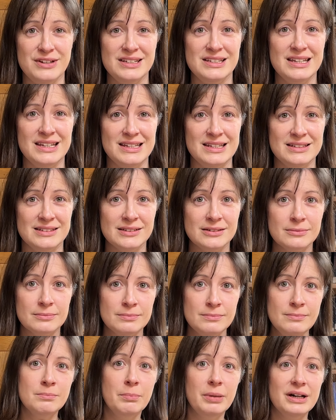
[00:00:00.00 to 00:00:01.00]
years,
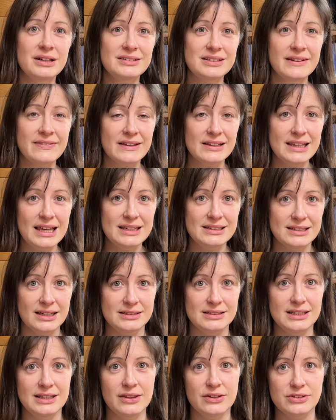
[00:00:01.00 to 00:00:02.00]
but in the late
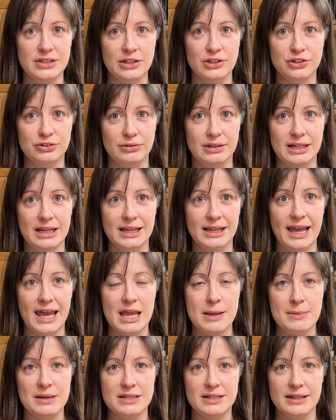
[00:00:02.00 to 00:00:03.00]
19th century it
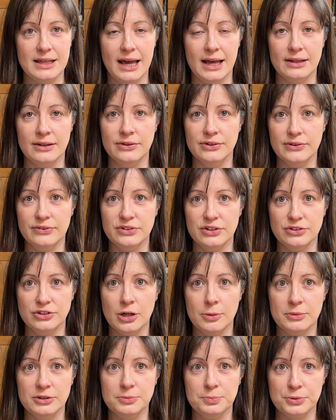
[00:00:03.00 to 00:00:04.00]
came into the hands of Sir
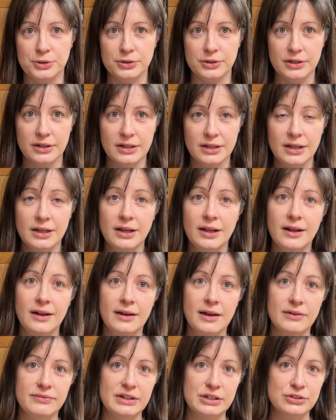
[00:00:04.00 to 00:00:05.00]
Thomas Brooke,
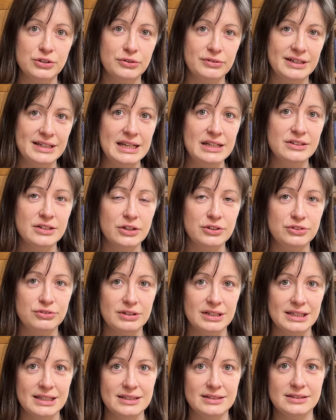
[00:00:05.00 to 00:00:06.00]
a Victorian
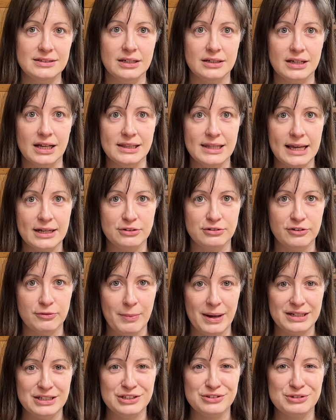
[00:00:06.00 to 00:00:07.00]
industrialist and collector of
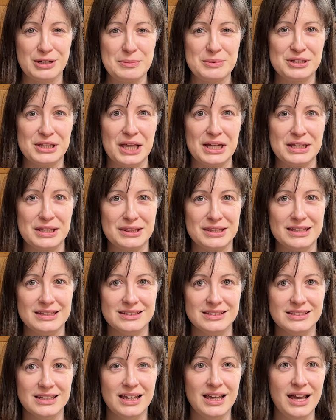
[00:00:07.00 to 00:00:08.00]
manuscripts like
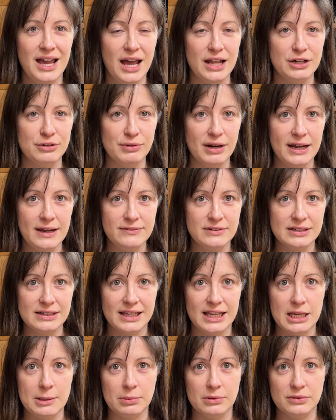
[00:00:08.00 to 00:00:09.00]
this, and arrived in
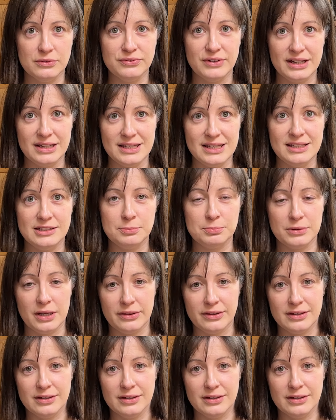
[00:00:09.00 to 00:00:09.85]
Keble via his brother